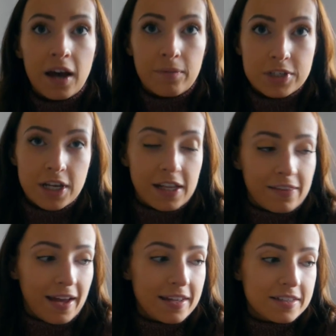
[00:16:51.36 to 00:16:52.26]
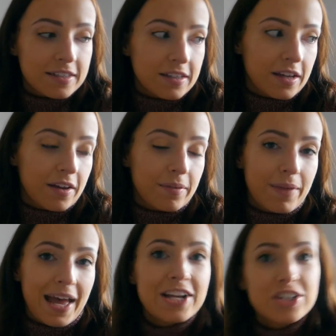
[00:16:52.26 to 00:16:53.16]
I'm returning that.
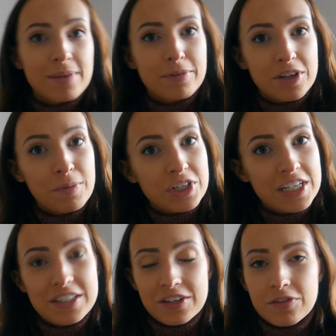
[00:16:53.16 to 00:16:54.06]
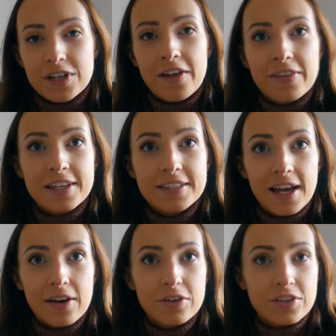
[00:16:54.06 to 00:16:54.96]
H&M is so much easier to return things
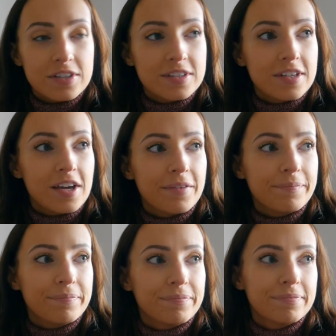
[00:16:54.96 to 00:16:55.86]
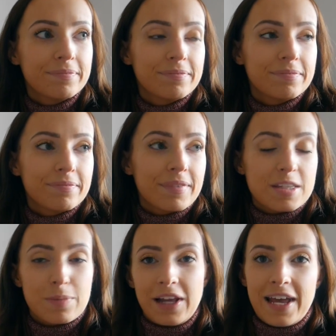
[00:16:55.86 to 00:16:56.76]
now. You just,
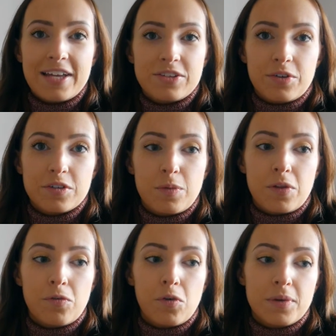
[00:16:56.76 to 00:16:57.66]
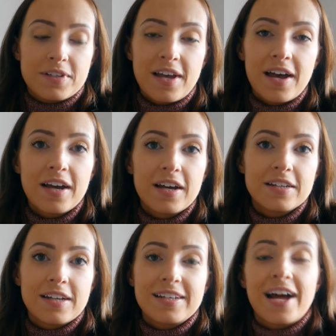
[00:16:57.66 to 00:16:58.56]
it's a bit like ASOS. You put the form
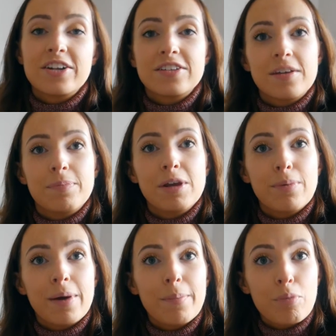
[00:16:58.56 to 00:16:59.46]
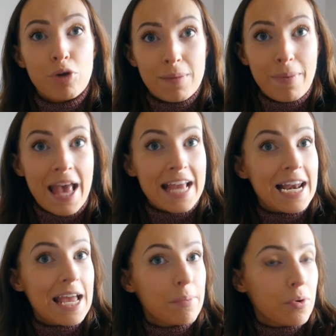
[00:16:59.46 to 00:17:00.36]
inside, attach the prepaid
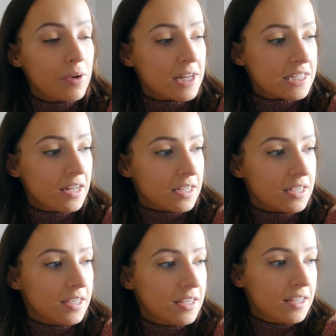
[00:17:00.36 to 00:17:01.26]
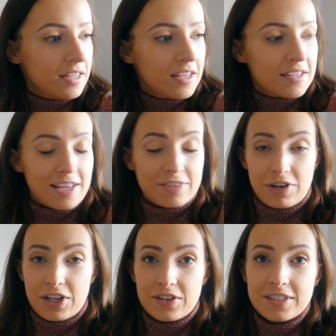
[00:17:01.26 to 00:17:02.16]
label, and it's done. So that's
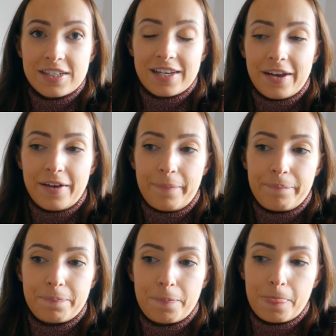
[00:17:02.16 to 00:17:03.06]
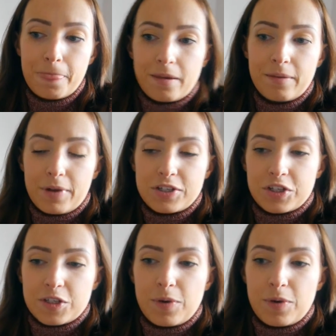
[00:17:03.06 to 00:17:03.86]
really good. But I took it to